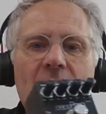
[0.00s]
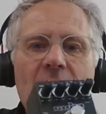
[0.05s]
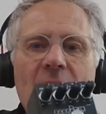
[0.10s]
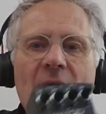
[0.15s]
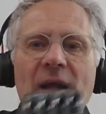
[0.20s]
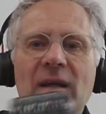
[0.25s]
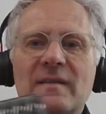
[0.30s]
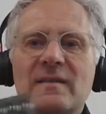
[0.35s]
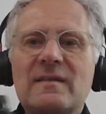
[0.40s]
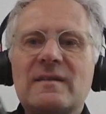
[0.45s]

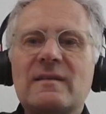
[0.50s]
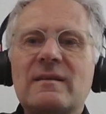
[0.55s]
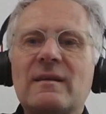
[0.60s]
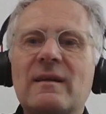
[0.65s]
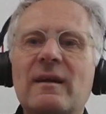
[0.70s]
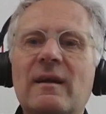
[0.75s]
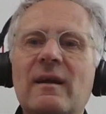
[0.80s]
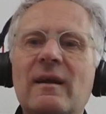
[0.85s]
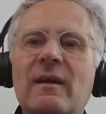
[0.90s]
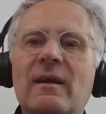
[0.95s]
It's
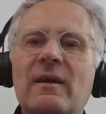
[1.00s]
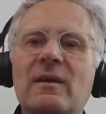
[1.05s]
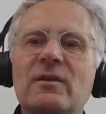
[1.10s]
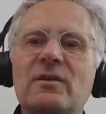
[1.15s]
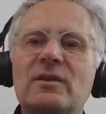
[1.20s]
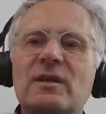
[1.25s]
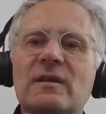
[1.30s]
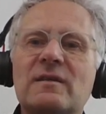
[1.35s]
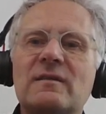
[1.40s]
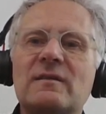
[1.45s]

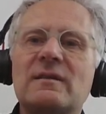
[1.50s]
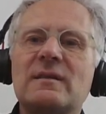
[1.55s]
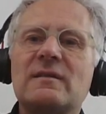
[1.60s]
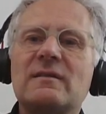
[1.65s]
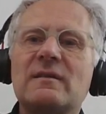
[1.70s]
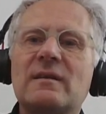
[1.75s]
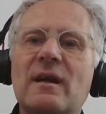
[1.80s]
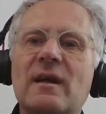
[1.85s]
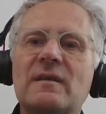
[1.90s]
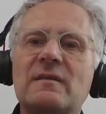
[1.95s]
just this
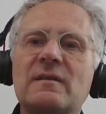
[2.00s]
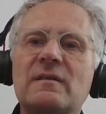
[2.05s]
size.